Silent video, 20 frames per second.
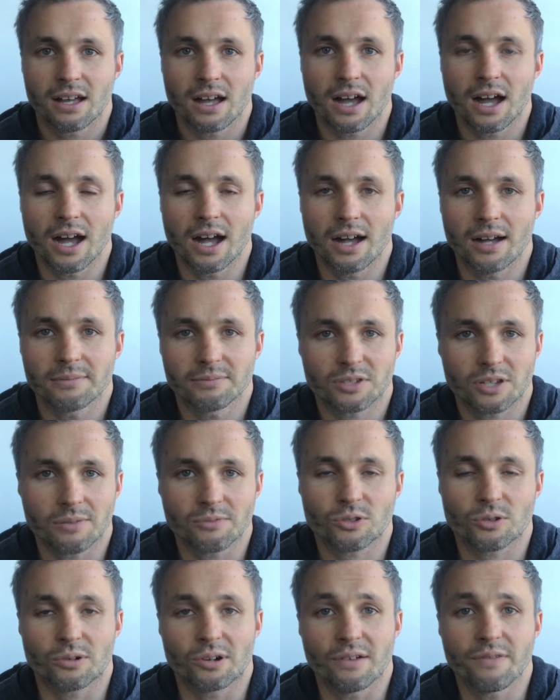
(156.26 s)
some
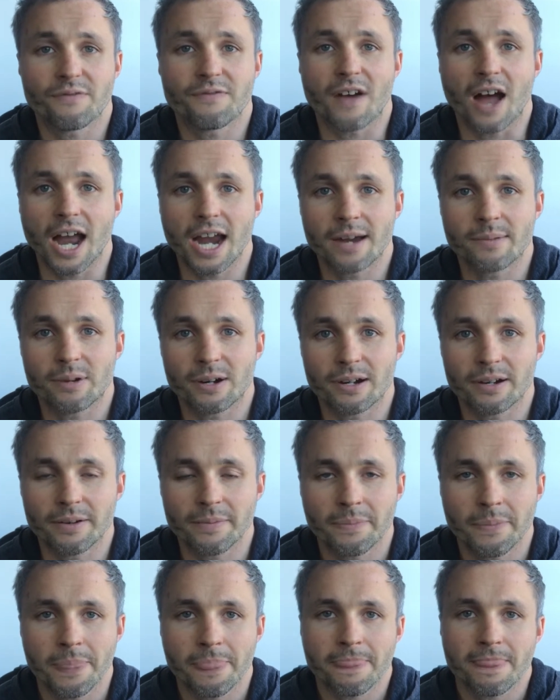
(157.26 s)
sort of
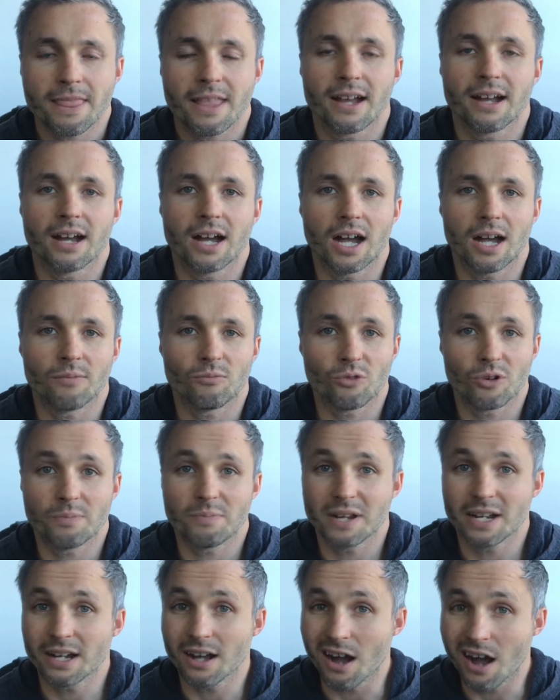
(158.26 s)
fiber, would
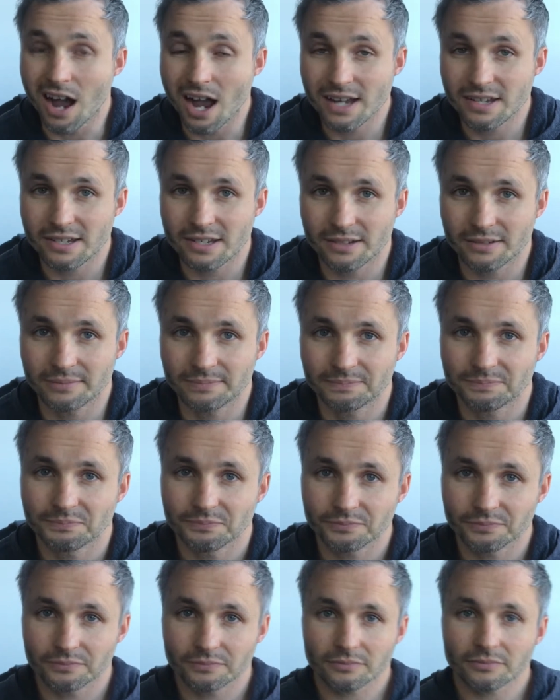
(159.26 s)
be awesome
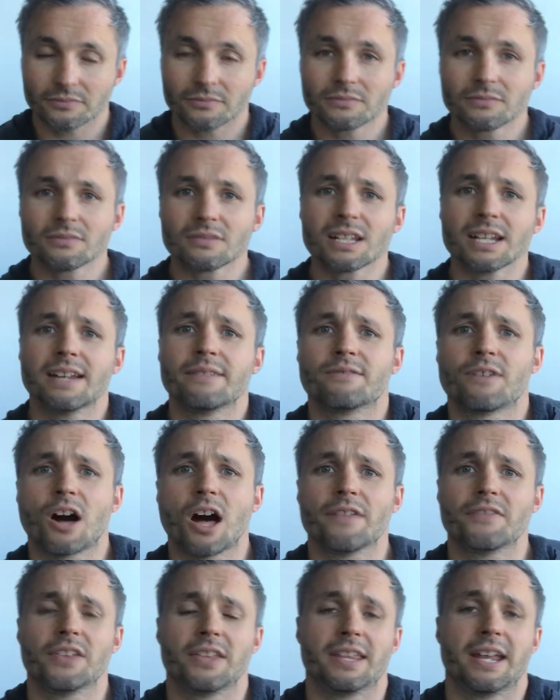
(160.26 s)

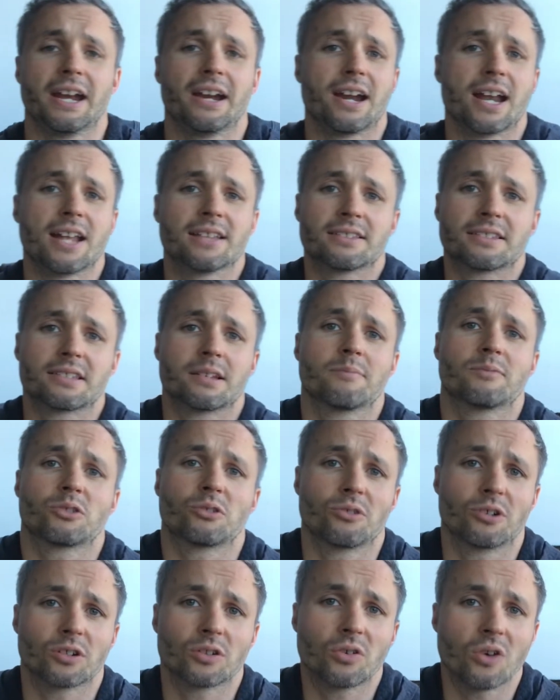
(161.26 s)
involved in there, and some
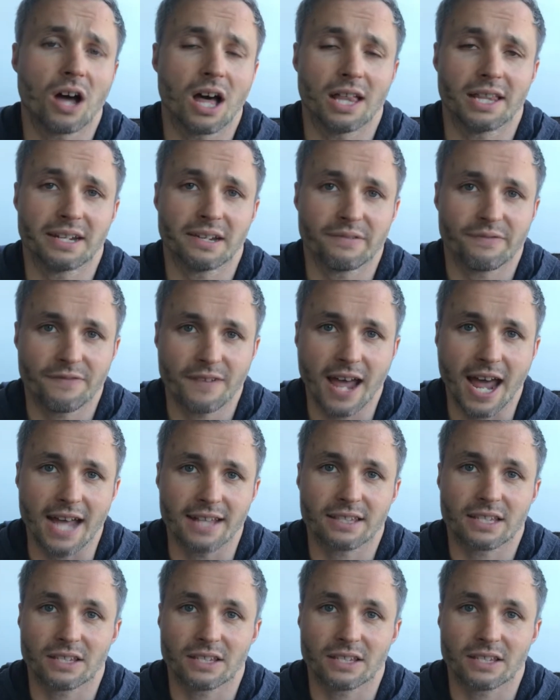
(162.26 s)
sort of quality fat.